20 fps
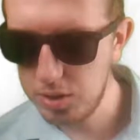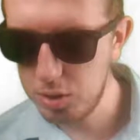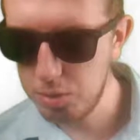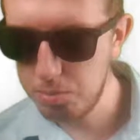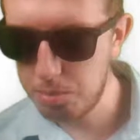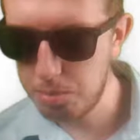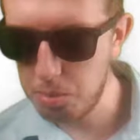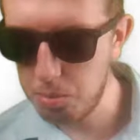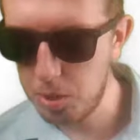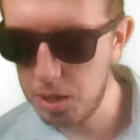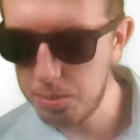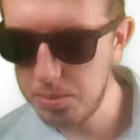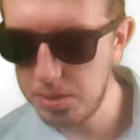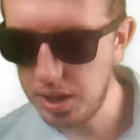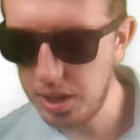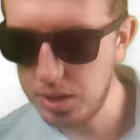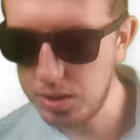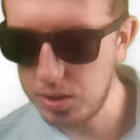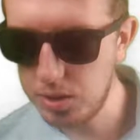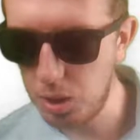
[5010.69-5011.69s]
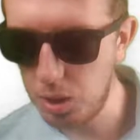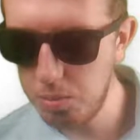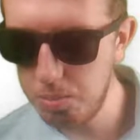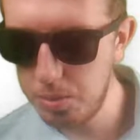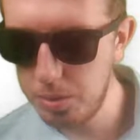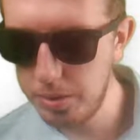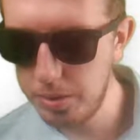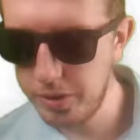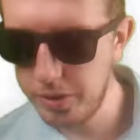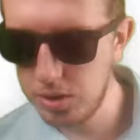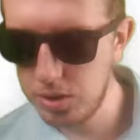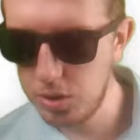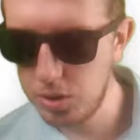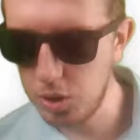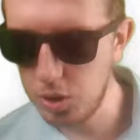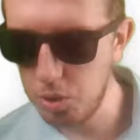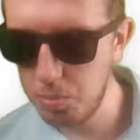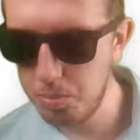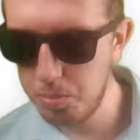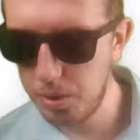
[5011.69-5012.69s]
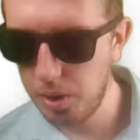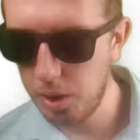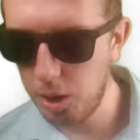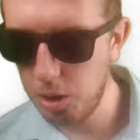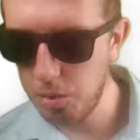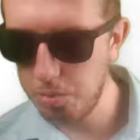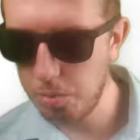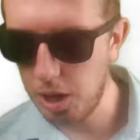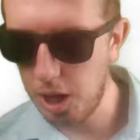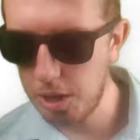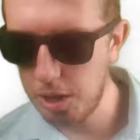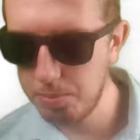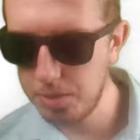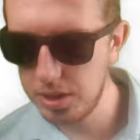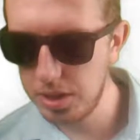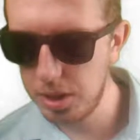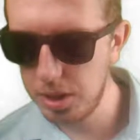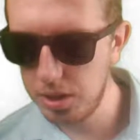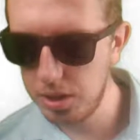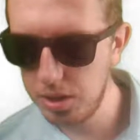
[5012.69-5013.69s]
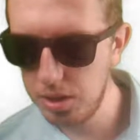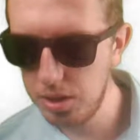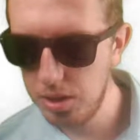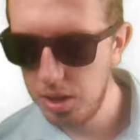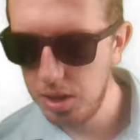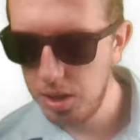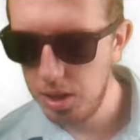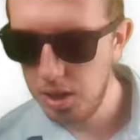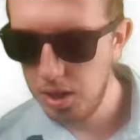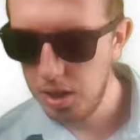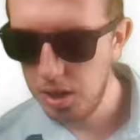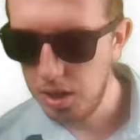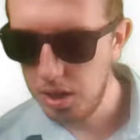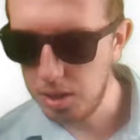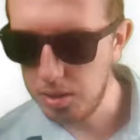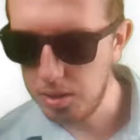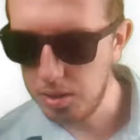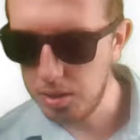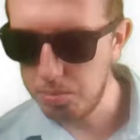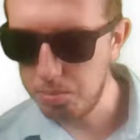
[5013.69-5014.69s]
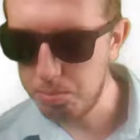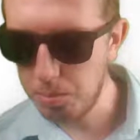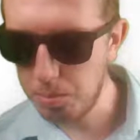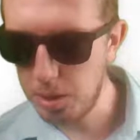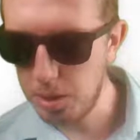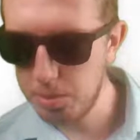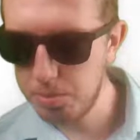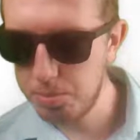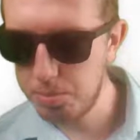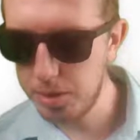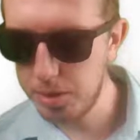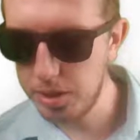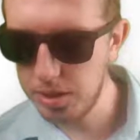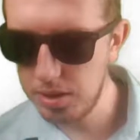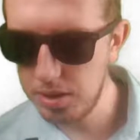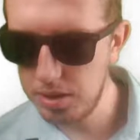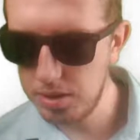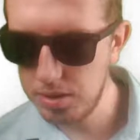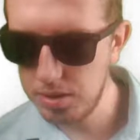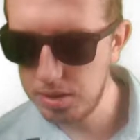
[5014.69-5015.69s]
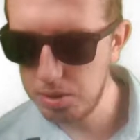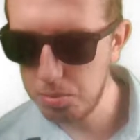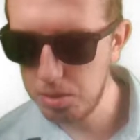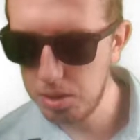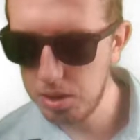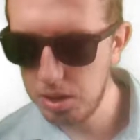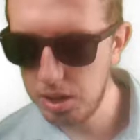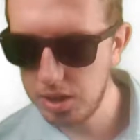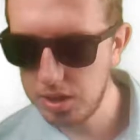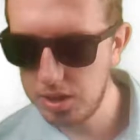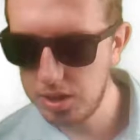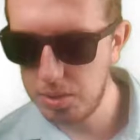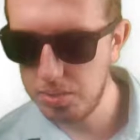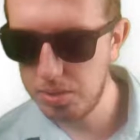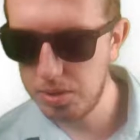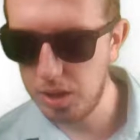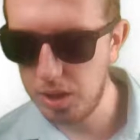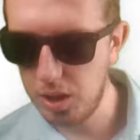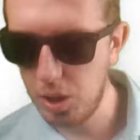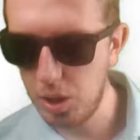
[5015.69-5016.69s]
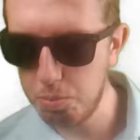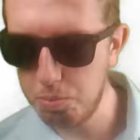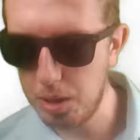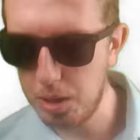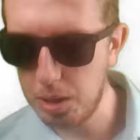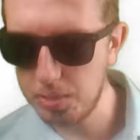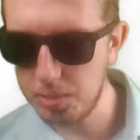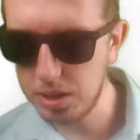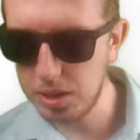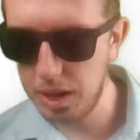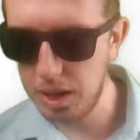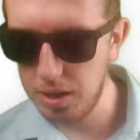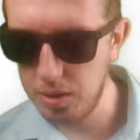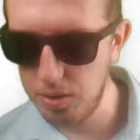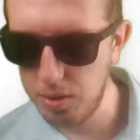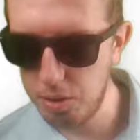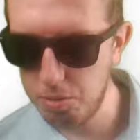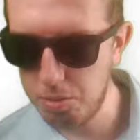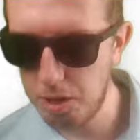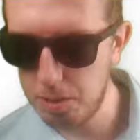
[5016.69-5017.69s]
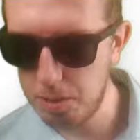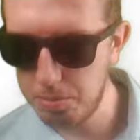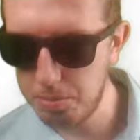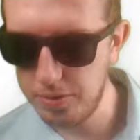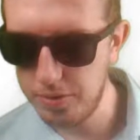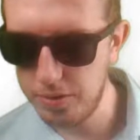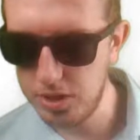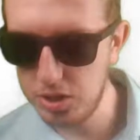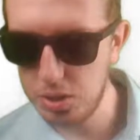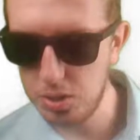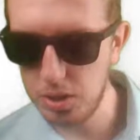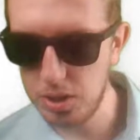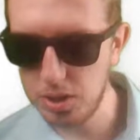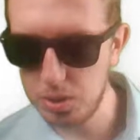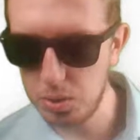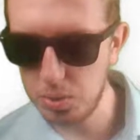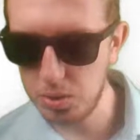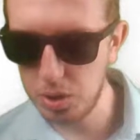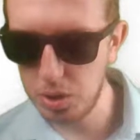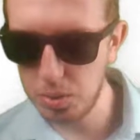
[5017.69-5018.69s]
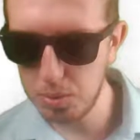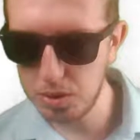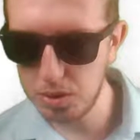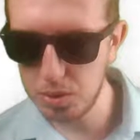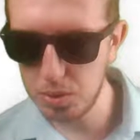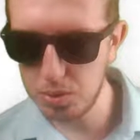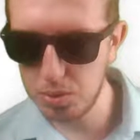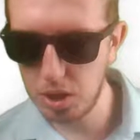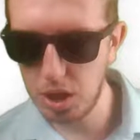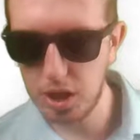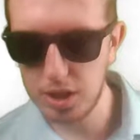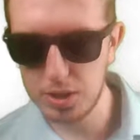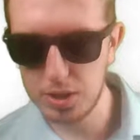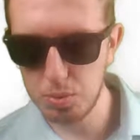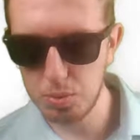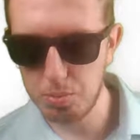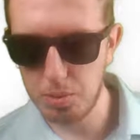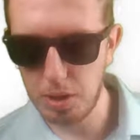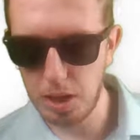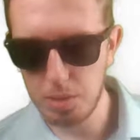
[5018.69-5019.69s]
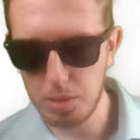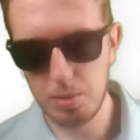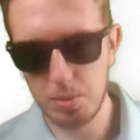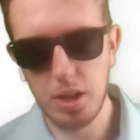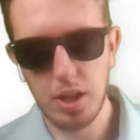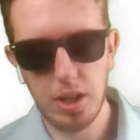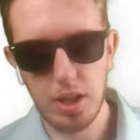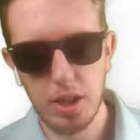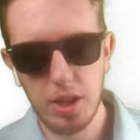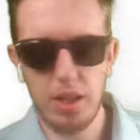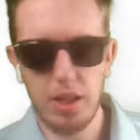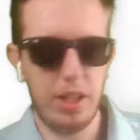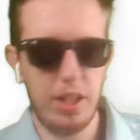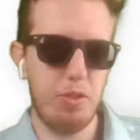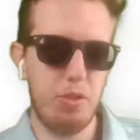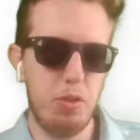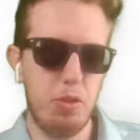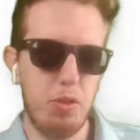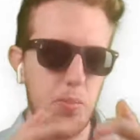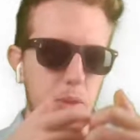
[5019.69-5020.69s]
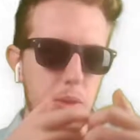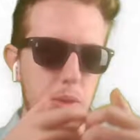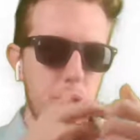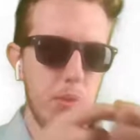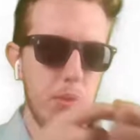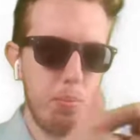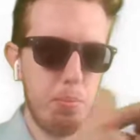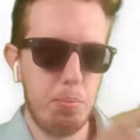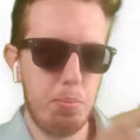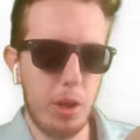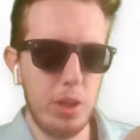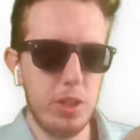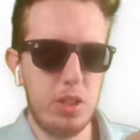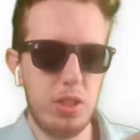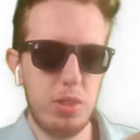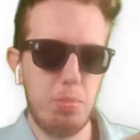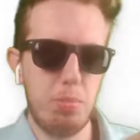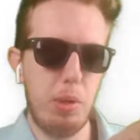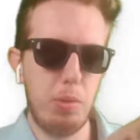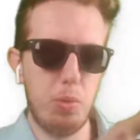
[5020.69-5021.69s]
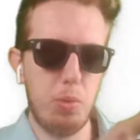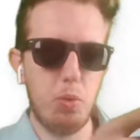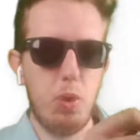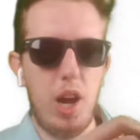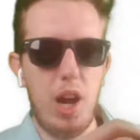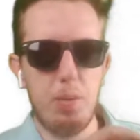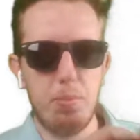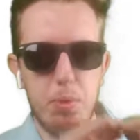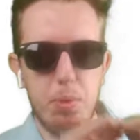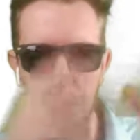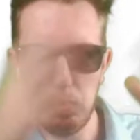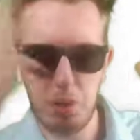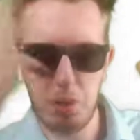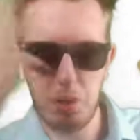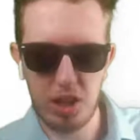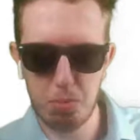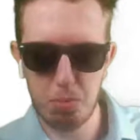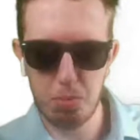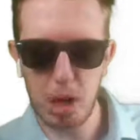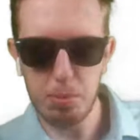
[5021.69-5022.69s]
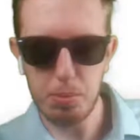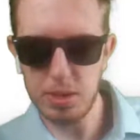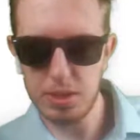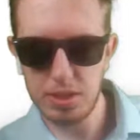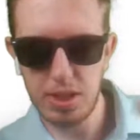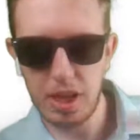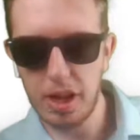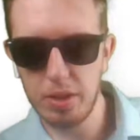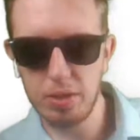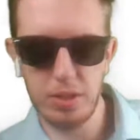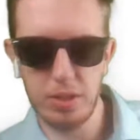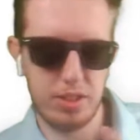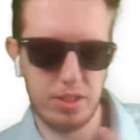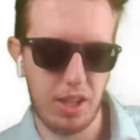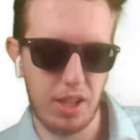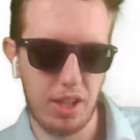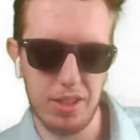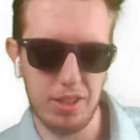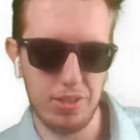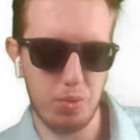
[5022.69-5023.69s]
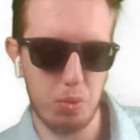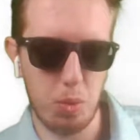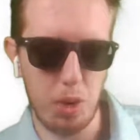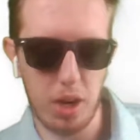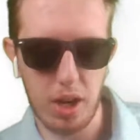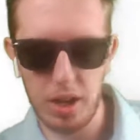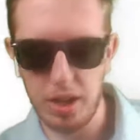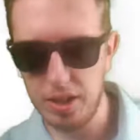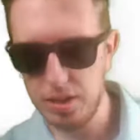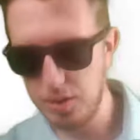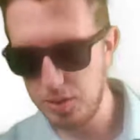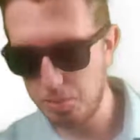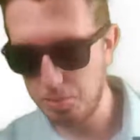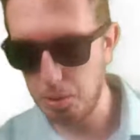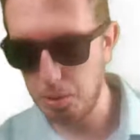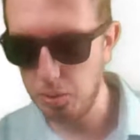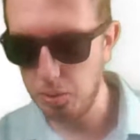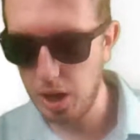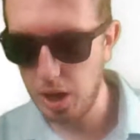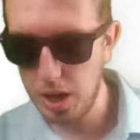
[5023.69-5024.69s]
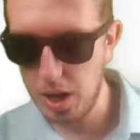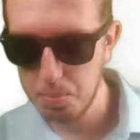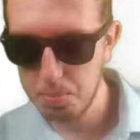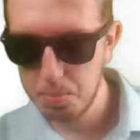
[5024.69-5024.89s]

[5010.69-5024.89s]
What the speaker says: So bubble wrap's like soap. If you get soap, they all pop together. Bubble wrap's pretty similar, except they don't pop together. They pop individually. So only the ones you touch will pop. Kind of like if you punch bubble wrap, it'll make that popping sound. That's kind of why it's bubble wrap.